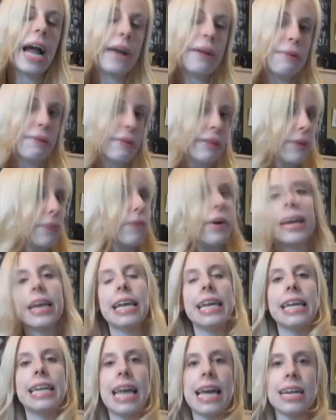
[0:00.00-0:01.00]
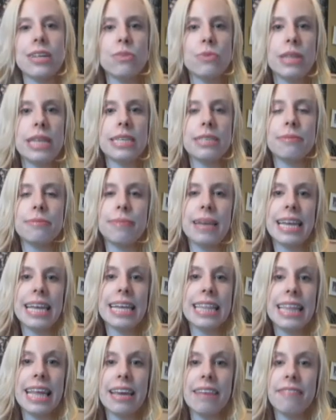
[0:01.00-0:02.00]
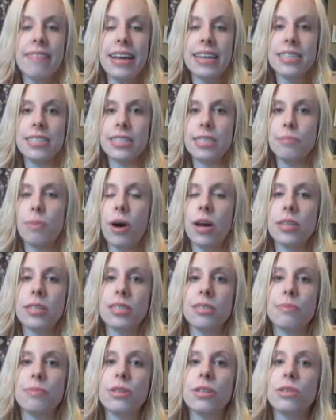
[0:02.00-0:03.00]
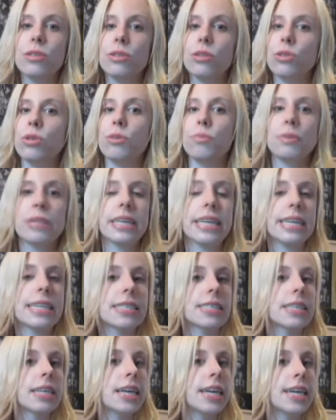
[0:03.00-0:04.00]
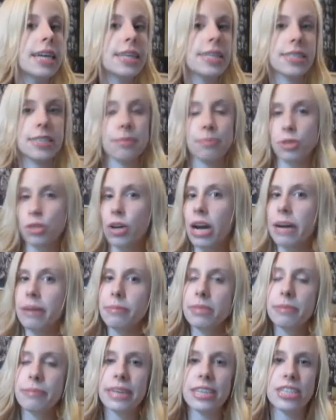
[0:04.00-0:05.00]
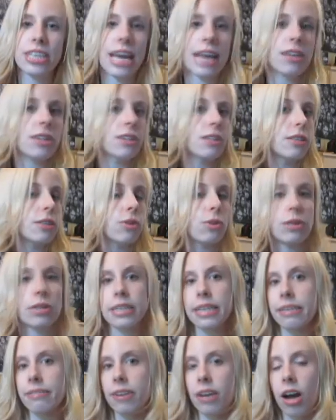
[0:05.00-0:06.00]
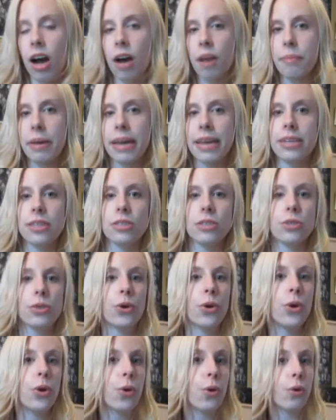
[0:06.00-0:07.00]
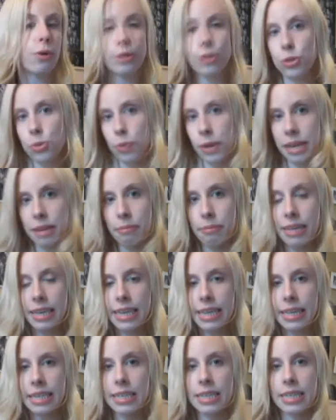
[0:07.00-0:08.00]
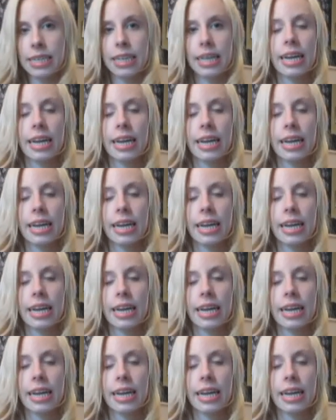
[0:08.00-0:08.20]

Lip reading: I really want to connect with as many Glay fans as possible, so please subscribe to my channel or leave a comment or tweet me.